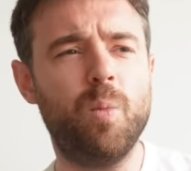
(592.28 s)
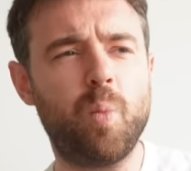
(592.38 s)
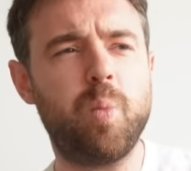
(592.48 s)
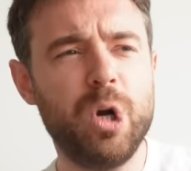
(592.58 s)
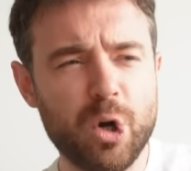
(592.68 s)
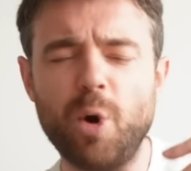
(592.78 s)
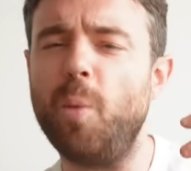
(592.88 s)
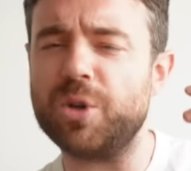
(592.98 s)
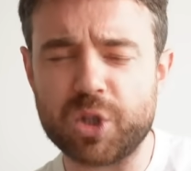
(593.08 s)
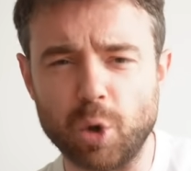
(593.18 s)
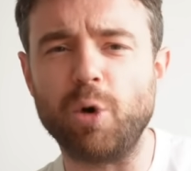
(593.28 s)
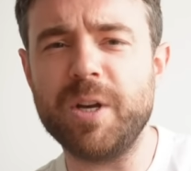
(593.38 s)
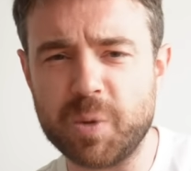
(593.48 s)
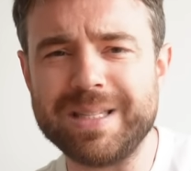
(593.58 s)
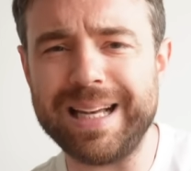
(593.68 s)
look at what
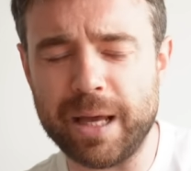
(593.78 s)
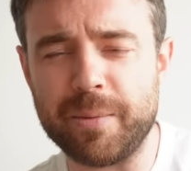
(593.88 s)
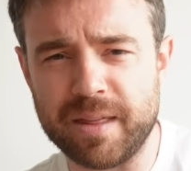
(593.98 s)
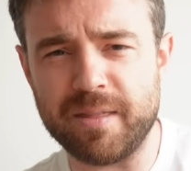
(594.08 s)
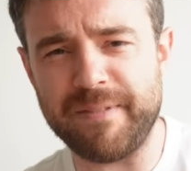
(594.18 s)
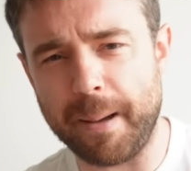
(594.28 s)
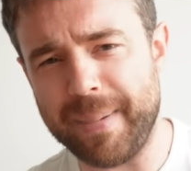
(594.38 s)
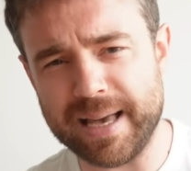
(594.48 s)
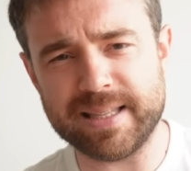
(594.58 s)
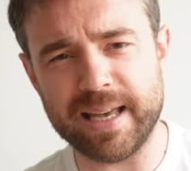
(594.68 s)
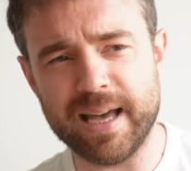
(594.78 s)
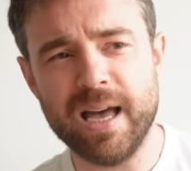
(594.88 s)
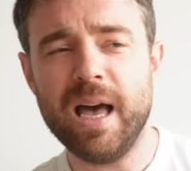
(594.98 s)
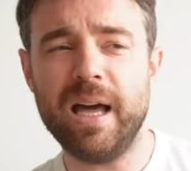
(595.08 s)
stories we're telling within the fan base here.